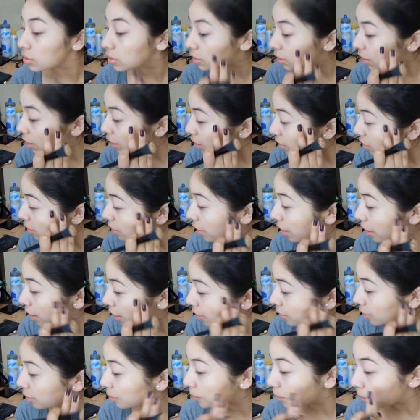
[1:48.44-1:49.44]
Just like
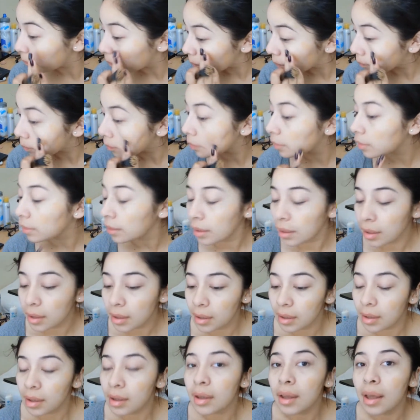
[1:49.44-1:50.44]
that.
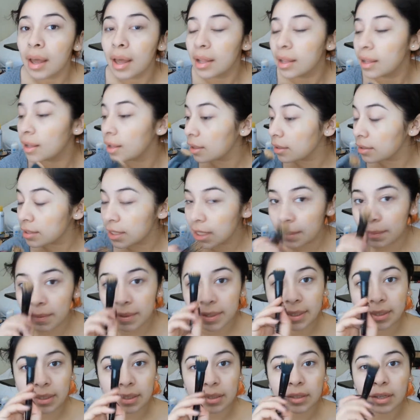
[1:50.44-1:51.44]
And then
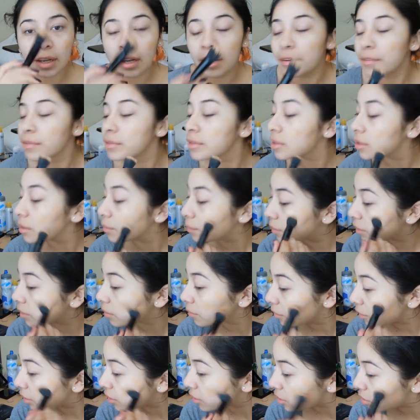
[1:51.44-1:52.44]
take my e l f
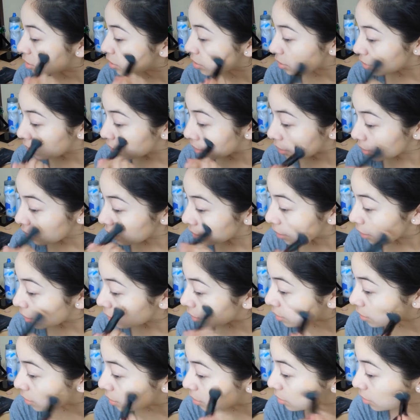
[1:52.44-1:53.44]
stippling brush and
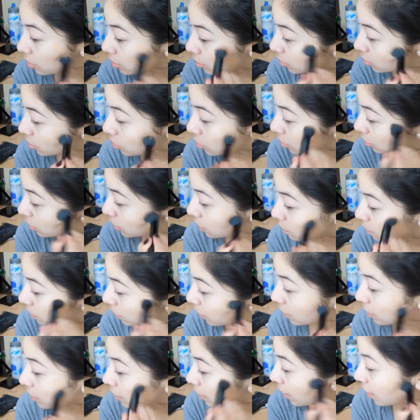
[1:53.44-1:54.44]
then just
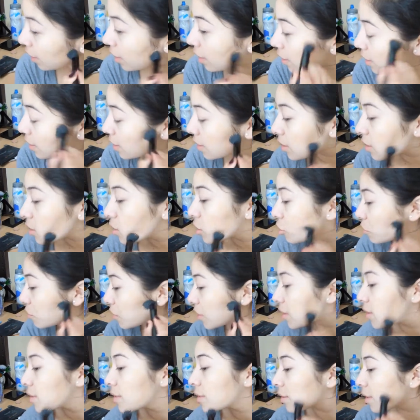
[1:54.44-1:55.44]
blend that
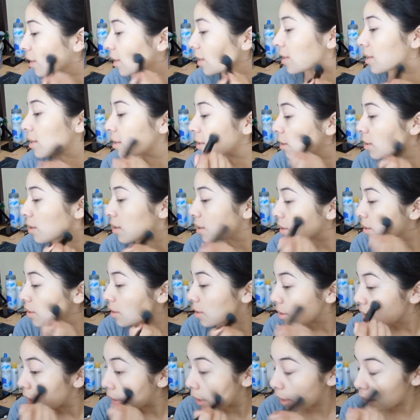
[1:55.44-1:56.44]
into my skin.
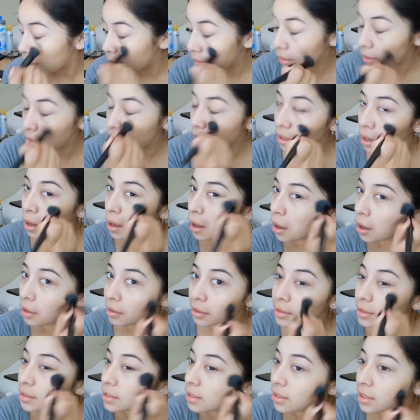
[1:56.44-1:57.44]
And
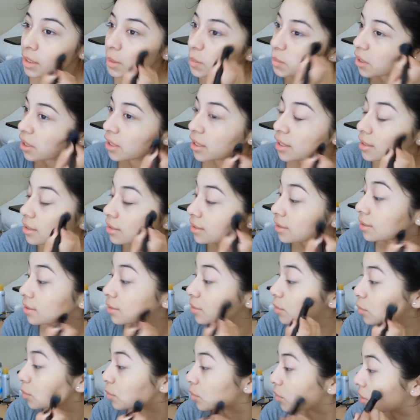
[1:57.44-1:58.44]
honestly, this product
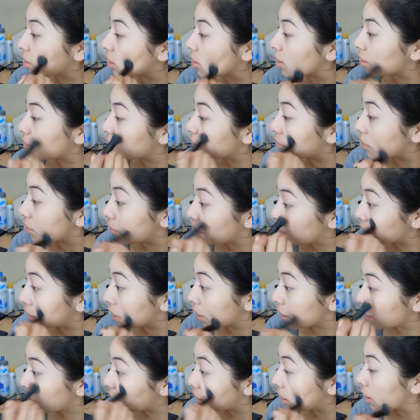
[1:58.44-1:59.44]
is really, really,
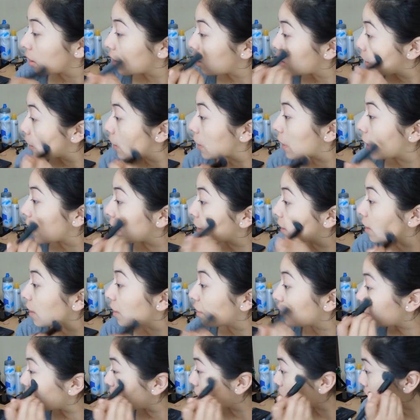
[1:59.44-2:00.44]
really good. I
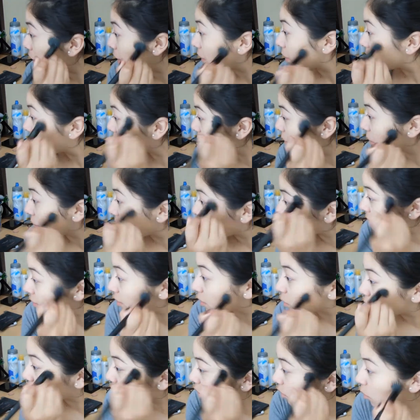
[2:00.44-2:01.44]
love it. It
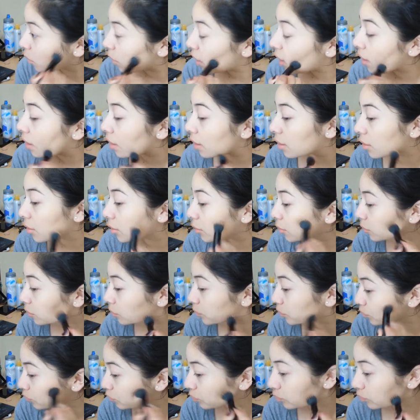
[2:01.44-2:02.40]
blends really well.